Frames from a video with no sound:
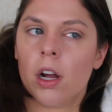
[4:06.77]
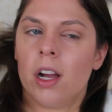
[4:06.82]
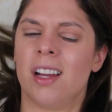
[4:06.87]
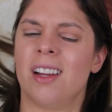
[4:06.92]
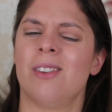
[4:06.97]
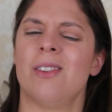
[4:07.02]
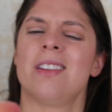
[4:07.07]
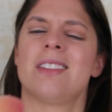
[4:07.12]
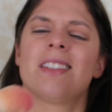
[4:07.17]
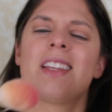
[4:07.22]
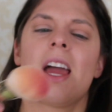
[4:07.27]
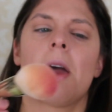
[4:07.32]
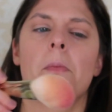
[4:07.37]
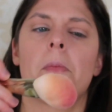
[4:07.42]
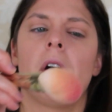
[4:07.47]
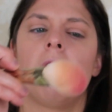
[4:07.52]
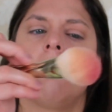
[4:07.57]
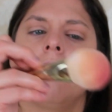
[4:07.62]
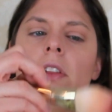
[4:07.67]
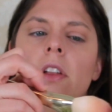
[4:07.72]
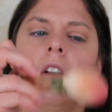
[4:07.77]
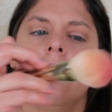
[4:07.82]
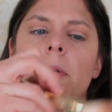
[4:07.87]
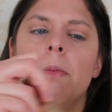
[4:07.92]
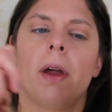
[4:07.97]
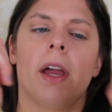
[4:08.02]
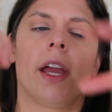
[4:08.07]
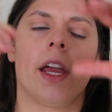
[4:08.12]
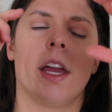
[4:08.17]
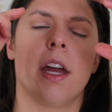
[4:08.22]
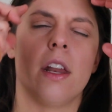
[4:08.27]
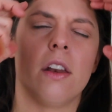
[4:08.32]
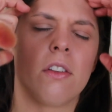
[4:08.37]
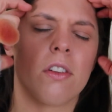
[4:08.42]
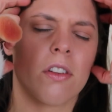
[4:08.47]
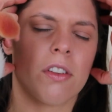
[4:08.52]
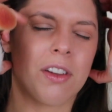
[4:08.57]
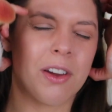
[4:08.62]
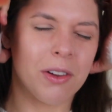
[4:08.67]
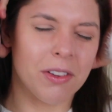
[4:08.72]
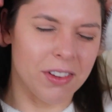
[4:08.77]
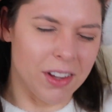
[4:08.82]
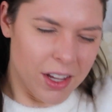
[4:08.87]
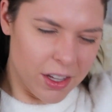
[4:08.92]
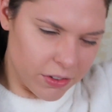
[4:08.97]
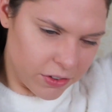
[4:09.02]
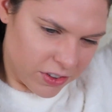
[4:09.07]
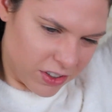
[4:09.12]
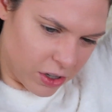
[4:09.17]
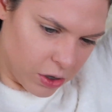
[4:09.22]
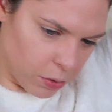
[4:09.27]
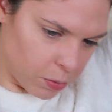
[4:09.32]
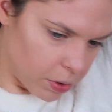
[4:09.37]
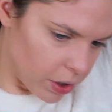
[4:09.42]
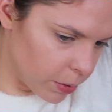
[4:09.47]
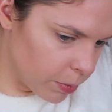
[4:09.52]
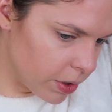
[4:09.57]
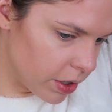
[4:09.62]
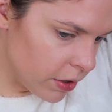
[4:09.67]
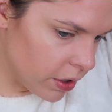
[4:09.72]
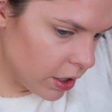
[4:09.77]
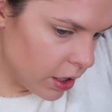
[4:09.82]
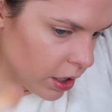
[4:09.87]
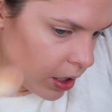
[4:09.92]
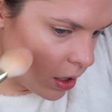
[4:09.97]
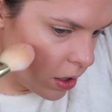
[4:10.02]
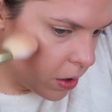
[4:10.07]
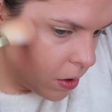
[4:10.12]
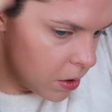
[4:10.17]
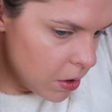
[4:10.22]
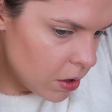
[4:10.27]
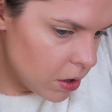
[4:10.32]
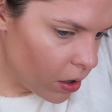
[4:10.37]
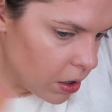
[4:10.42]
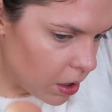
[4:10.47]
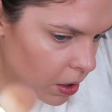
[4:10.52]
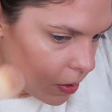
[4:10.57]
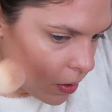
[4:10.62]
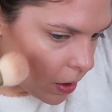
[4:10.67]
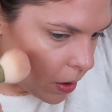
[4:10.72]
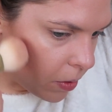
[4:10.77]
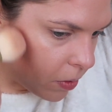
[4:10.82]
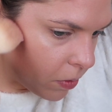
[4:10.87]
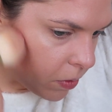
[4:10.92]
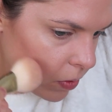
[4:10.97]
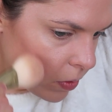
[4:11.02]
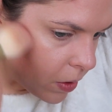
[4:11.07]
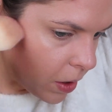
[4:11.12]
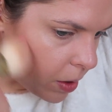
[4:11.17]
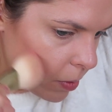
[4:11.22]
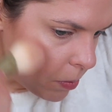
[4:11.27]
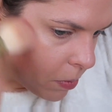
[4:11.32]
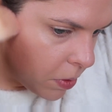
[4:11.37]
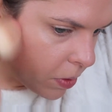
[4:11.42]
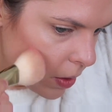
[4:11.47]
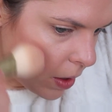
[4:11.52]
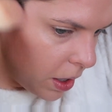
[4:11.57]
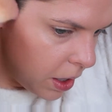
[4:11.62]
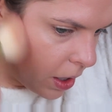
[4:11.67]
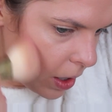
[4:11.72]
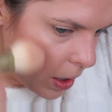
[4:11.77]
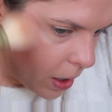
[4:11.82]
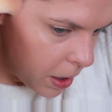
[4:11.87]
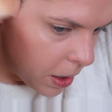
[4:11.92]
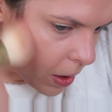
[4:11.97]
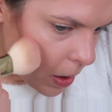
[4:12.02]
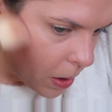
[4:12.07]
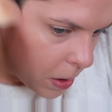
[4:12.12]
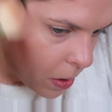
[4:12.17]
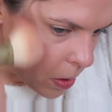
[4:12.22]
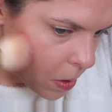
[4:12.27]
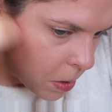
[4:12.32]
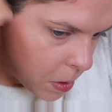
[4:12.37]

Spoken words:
I always tap off a little on my hand just so it's not so pigmented. And then same thing.